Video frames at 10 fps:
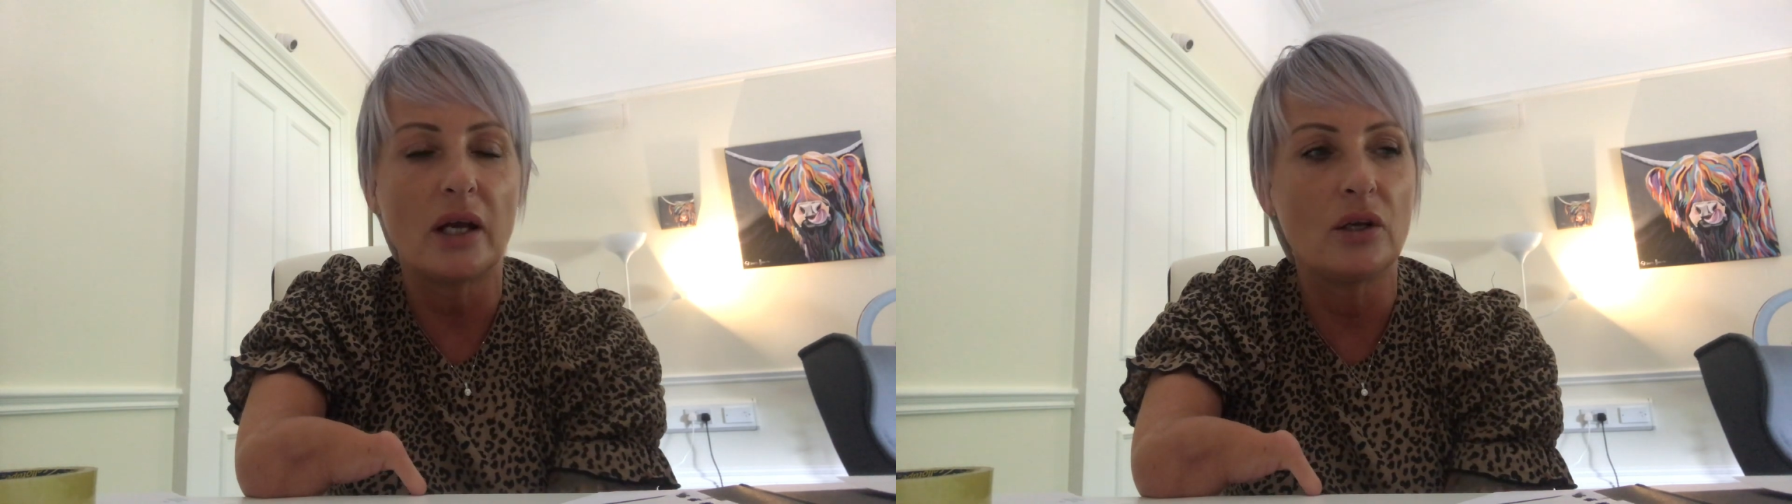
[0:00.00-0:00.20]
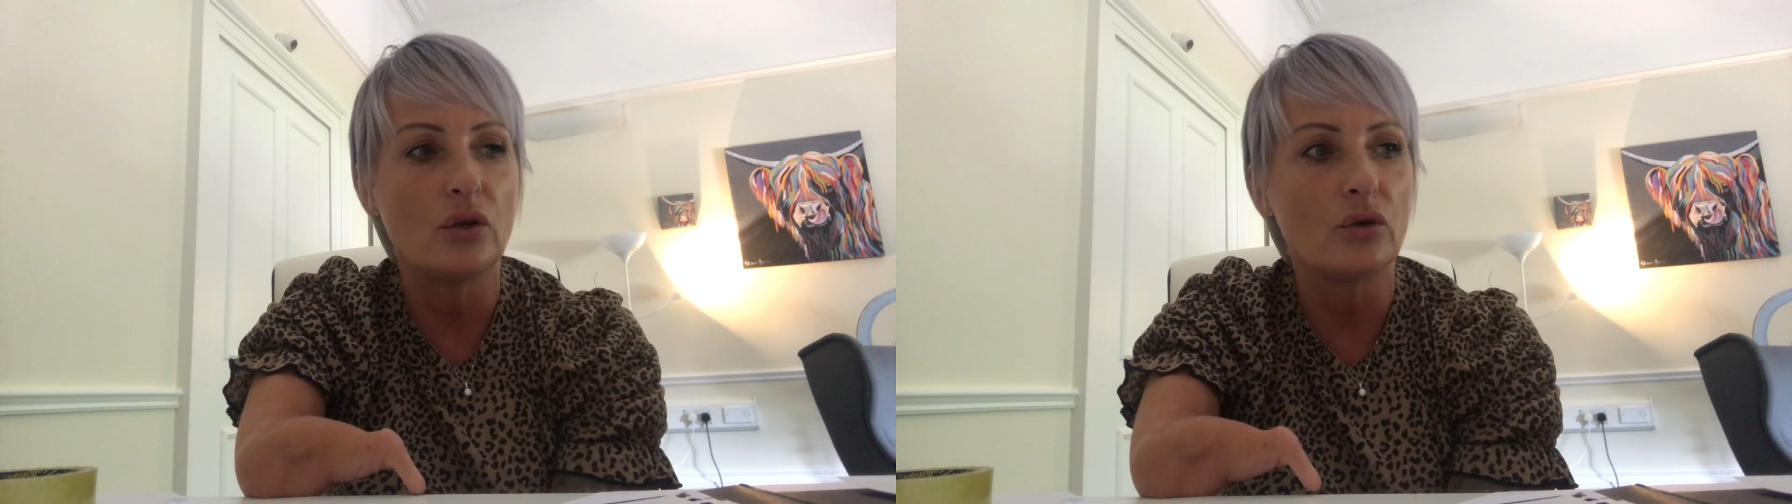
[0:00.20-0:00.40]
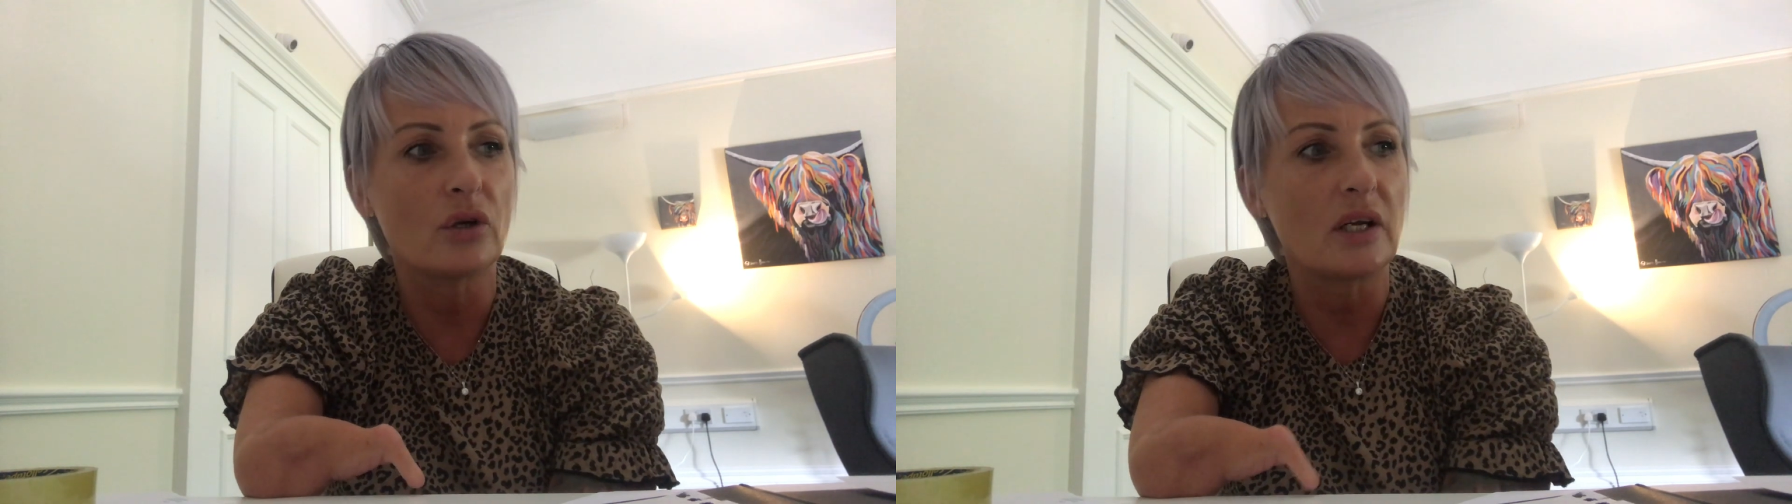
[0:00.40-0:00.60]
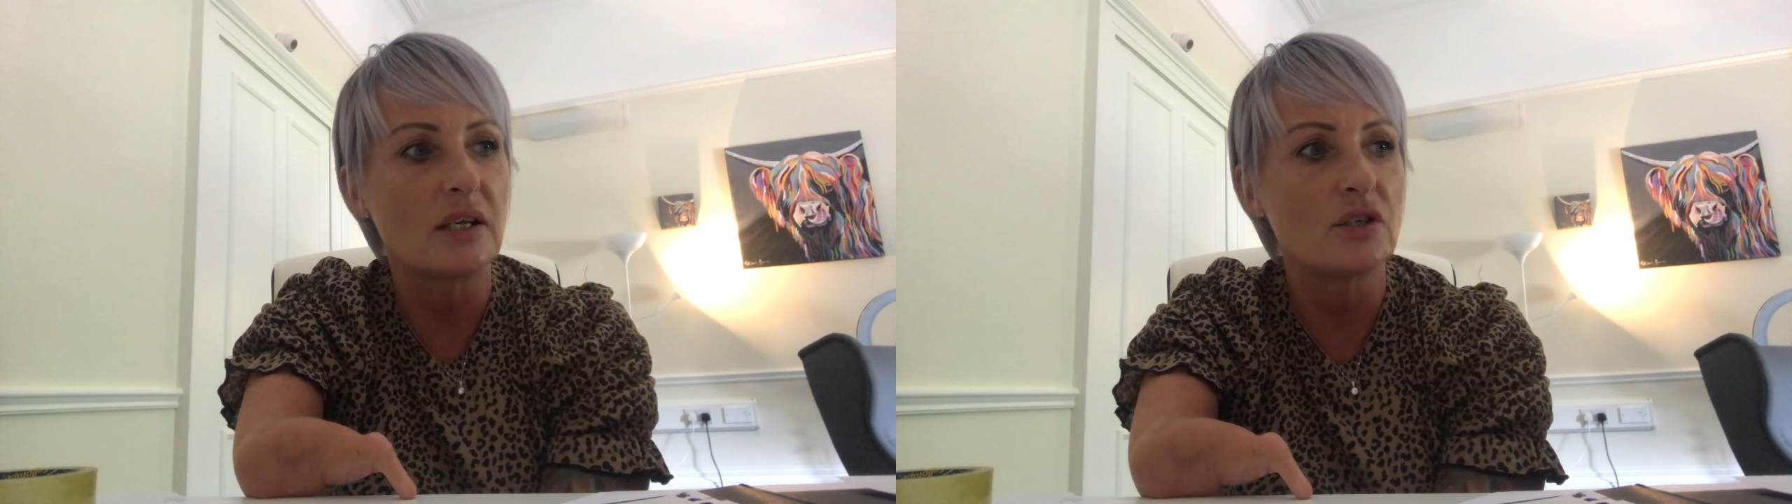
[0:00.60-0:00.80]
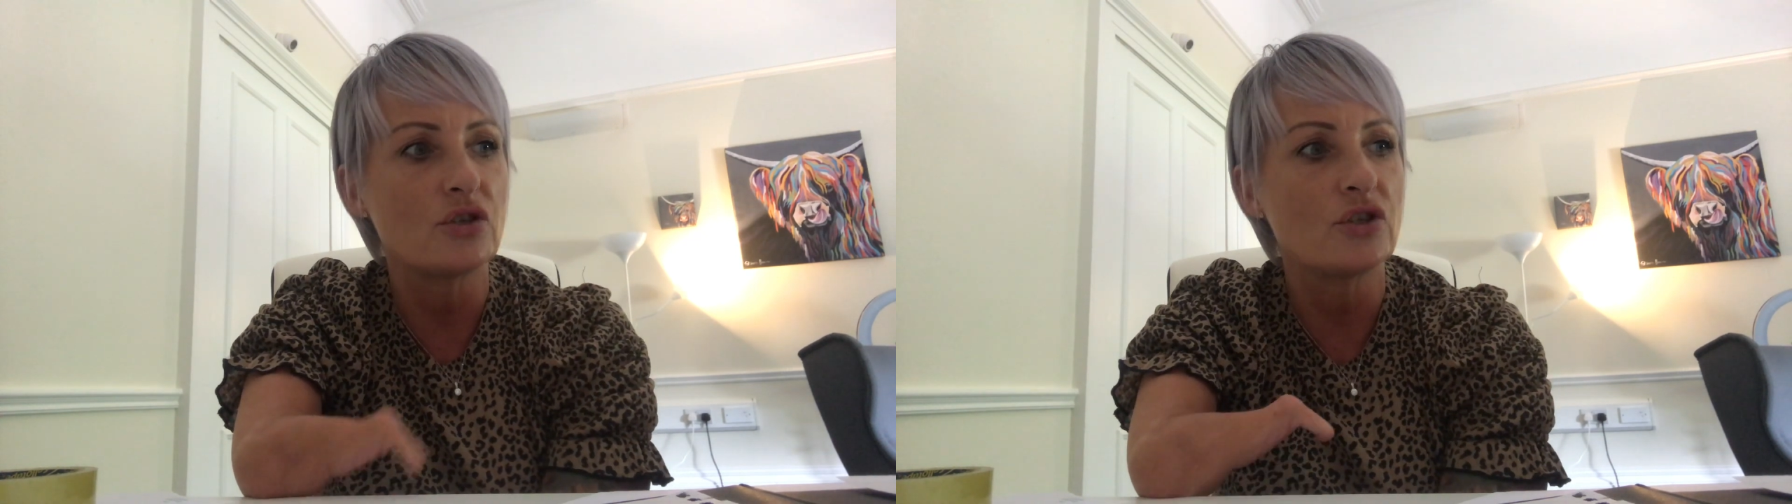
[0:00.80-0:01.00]
in your
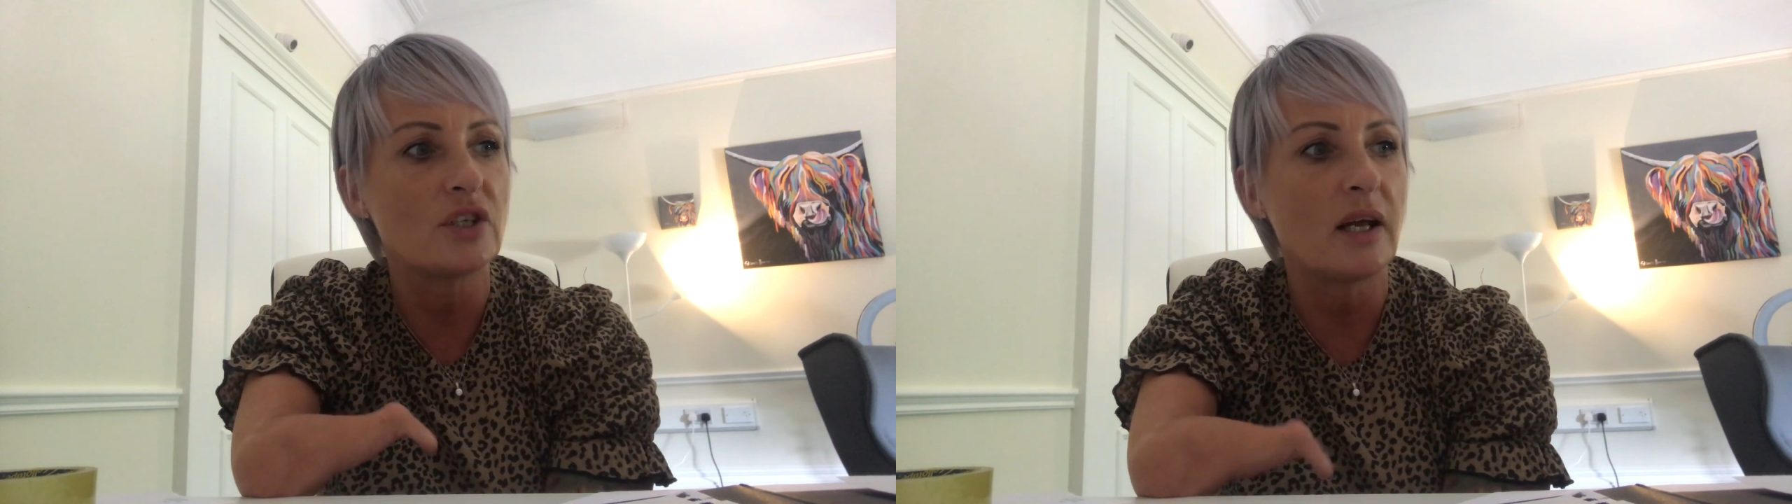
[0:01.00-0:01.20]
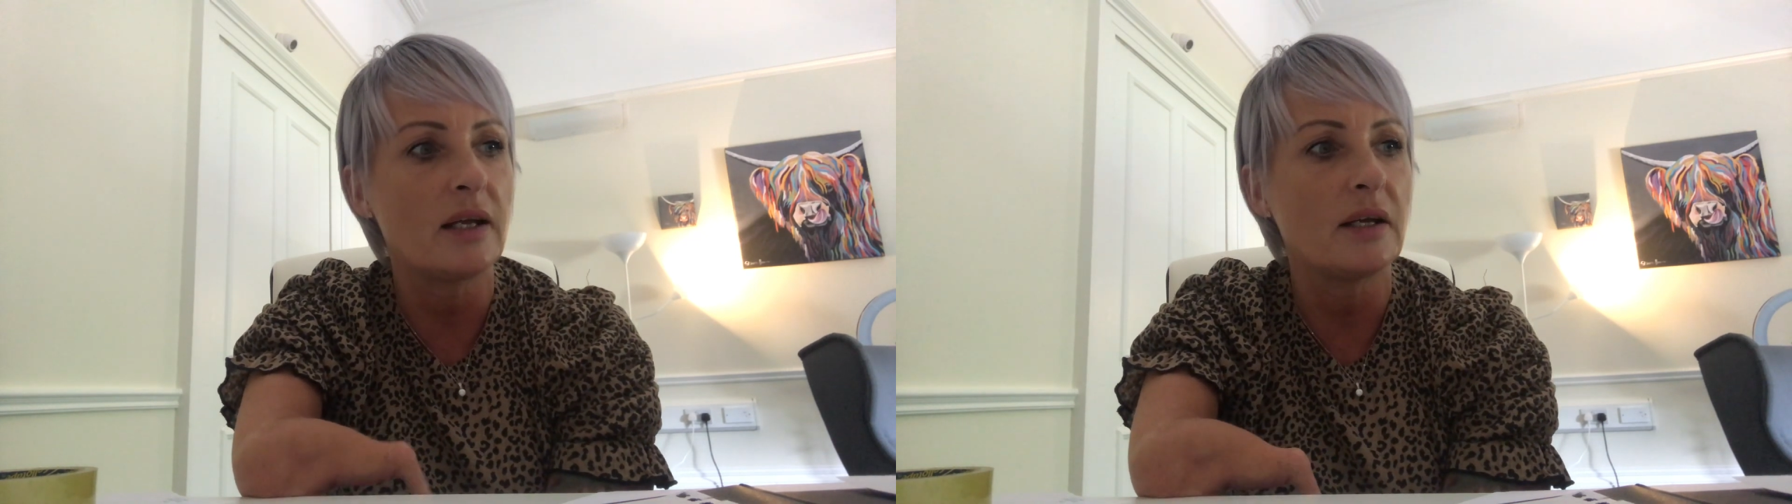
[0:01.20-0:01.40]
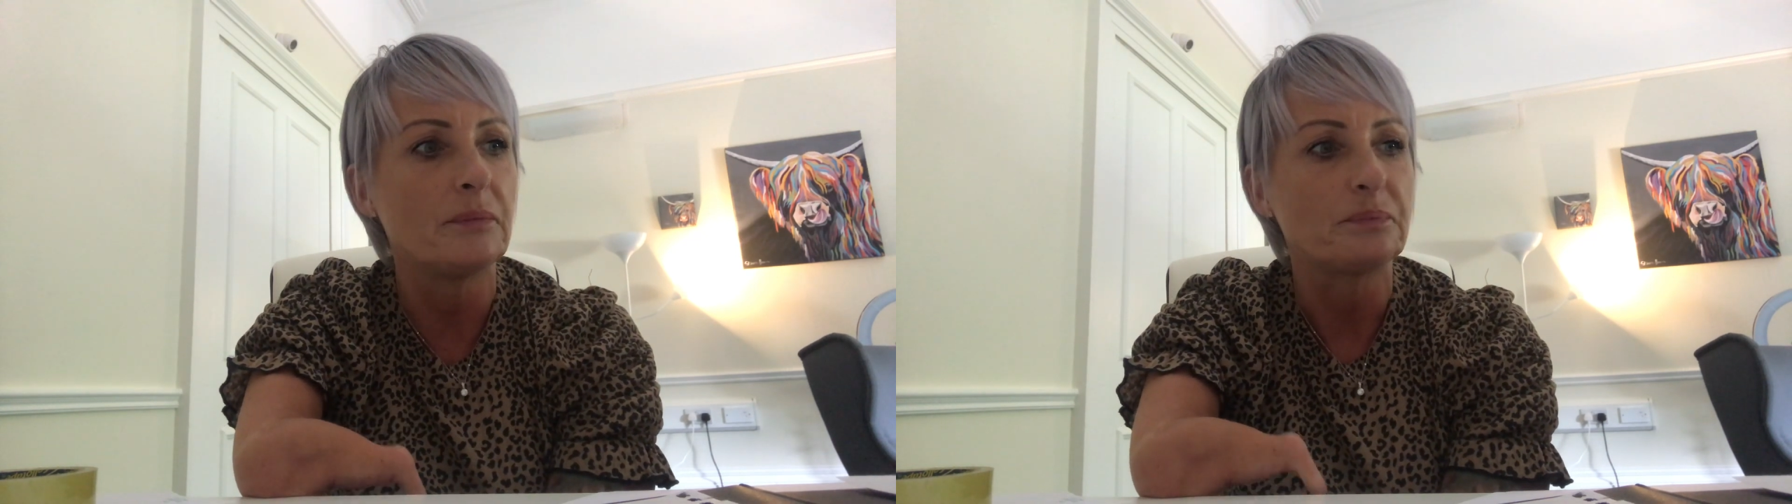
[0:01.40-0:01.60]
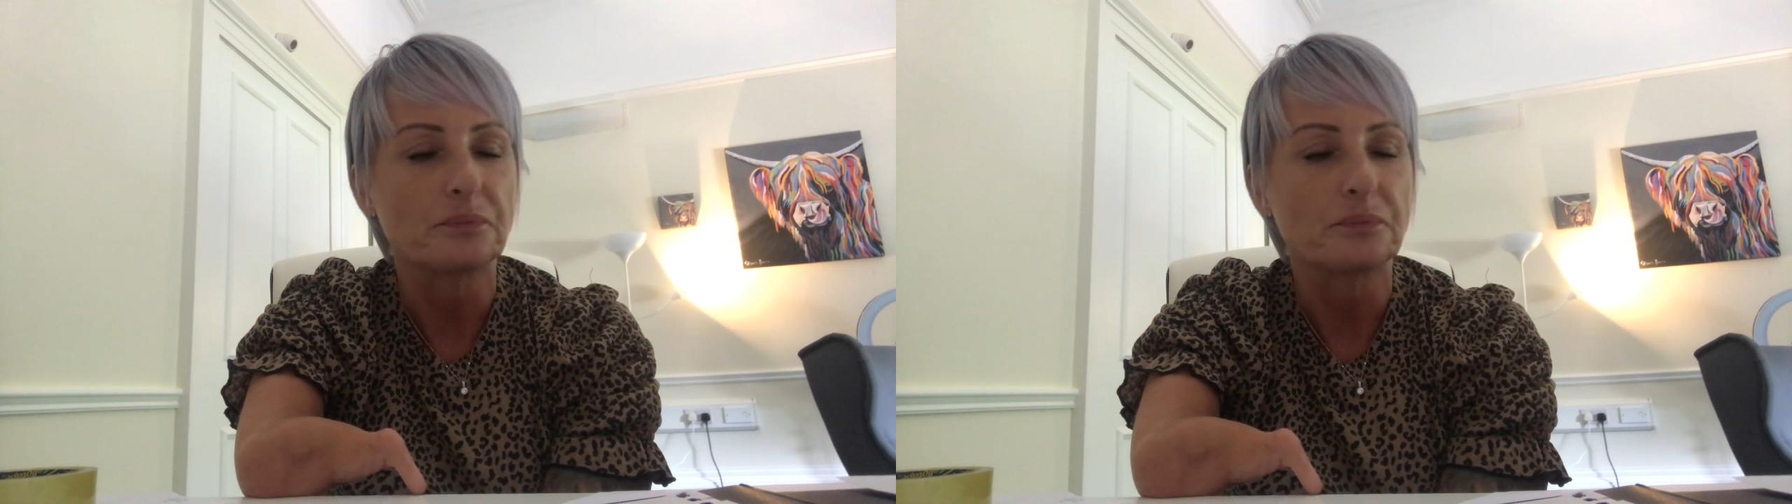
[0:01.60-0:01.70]
gratitude diary.